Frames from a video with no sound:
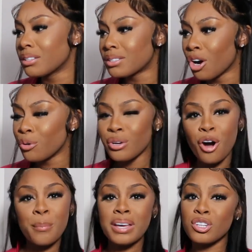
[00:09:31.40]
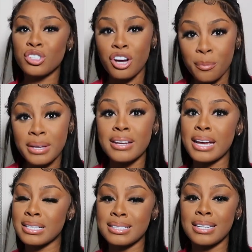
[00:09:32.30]
So, you know, me and Jeremy
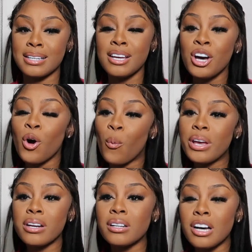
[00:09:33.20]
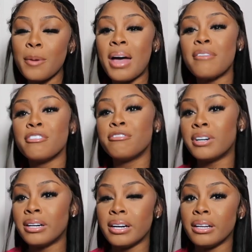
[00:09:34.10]
dancing. We in the club having
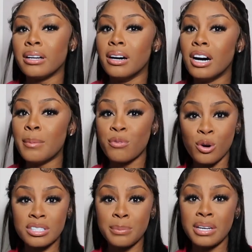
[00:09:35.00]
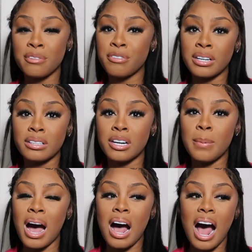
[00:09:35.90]
fun. Of course, I'm getting fucked
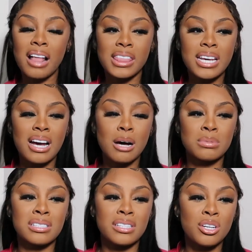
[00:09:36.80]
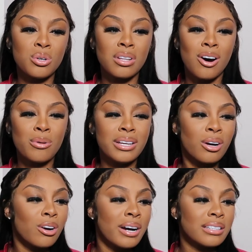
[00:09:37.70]
up. I think I'm still the only
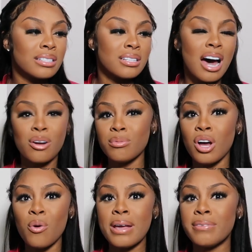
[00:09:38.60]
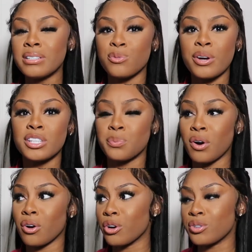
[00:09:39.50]
girl at that time. I don't know if his friends
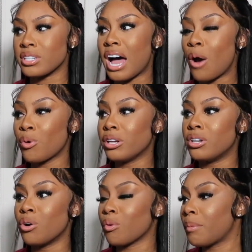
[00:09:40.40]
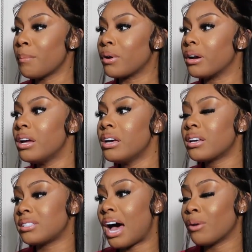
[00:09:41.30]
brought girls or not. I really don't remember.
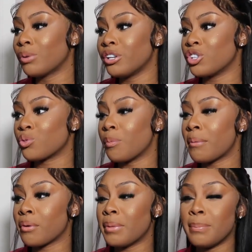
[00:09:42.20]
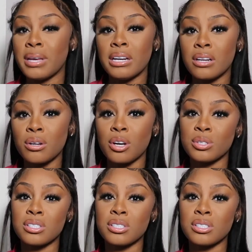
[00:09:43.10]
Because I really just remember me being dolo.